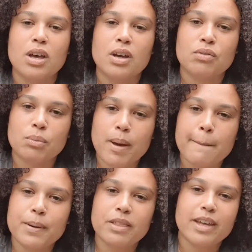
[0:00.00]

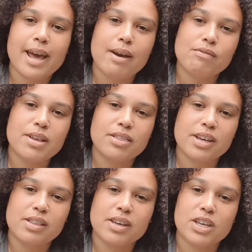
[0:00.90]
Remember that
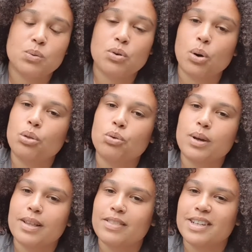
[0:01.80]
everything that you go through
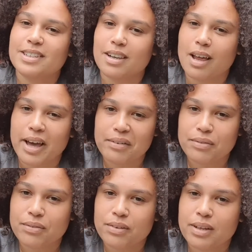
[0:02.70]
in this
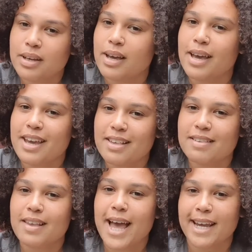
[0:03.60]
life
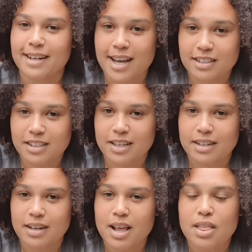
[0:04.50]
is a
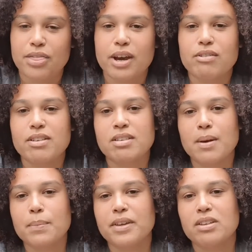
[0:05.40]
lesson. There is
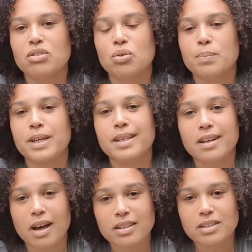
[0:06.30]
something to be
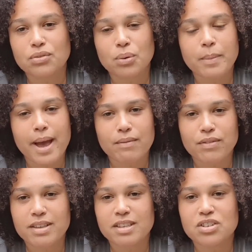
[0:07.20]
learnt from
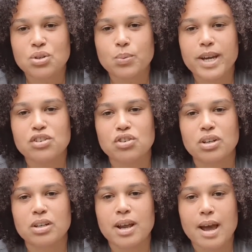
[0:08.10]
every
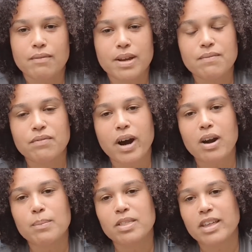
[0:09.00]
situation, every
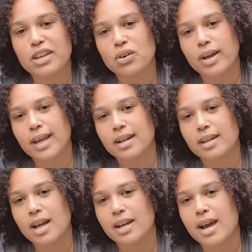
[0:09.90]
environment that you're in,
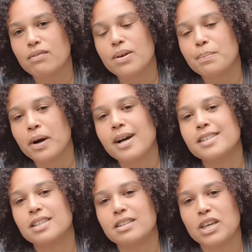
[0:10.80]
and every
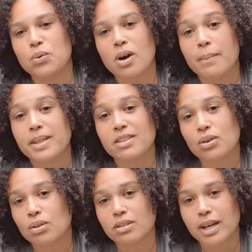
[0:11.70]
person that you come into
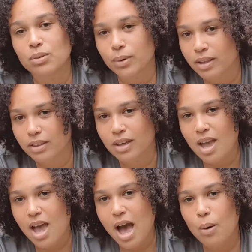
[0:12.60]
contact with.
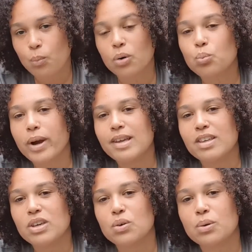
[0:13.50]
And one way
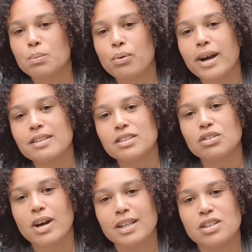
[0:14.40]
that you can practice
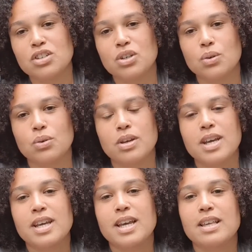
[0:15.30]
gratitude
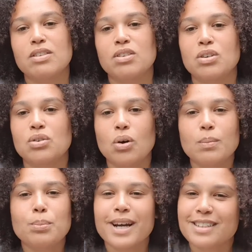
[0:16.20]
is to
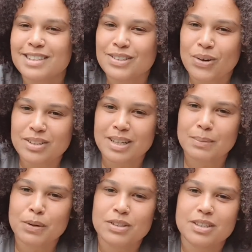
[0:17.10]
not practice
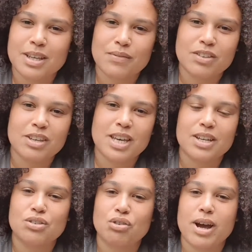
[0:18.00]
toxic positivity
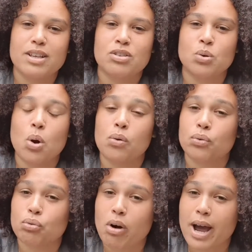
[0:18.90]
and try to
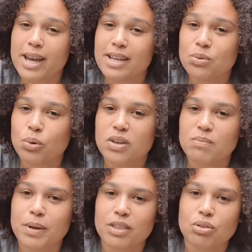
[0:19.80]
override what
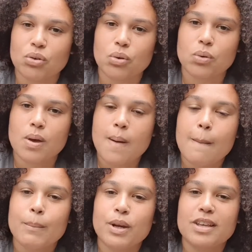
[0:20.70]
you've been through,
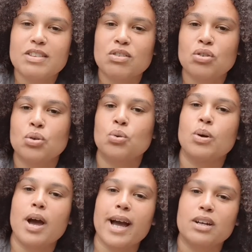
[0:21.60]
but it's to
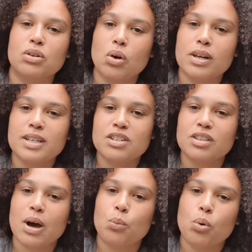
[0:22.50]
acknowledge
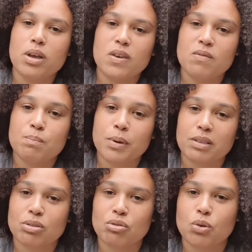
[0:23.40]
that what you've
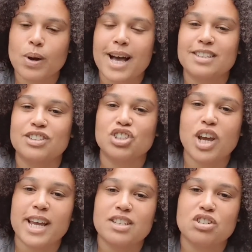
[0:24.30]
been through has
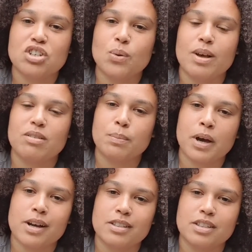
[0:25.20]
changed you as a
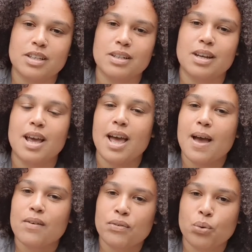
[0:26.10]
person
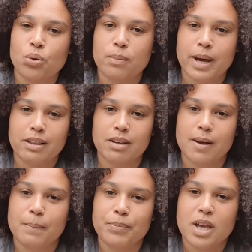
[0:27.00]
for the
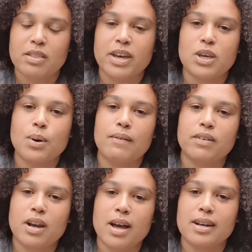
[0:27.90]
better. That you have
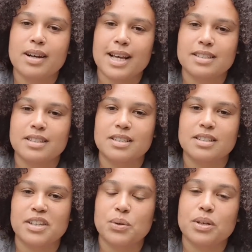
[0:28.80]
learnt lessons
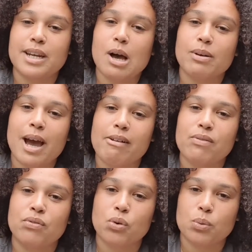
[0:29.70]
that you can now carry
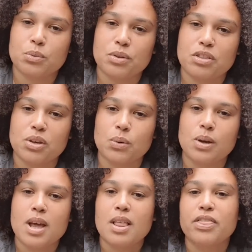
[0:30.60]
forward with you,
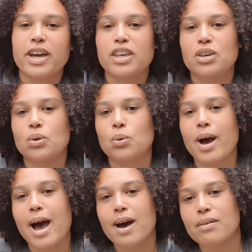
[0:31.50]
that you
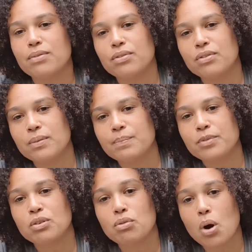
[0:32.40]
have
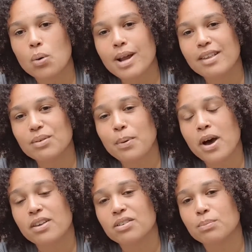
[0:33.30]
grown as a
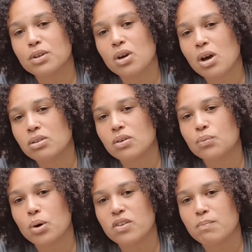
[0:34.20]
person because
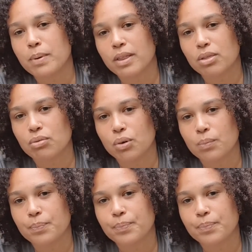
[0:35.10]
of what you've been through,